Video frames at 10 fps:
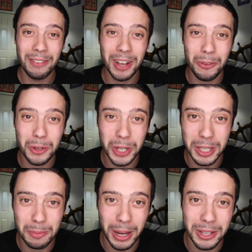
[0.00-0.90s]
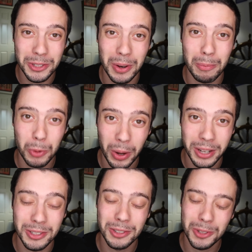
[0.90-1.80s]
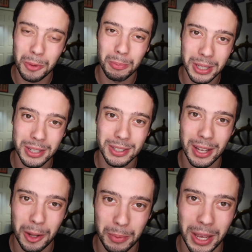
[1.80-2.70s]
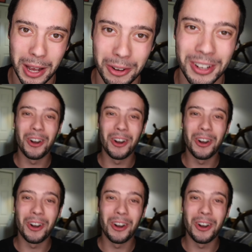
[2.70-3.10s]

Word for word: I've gotten rejected by Instagram twice, so please help me out.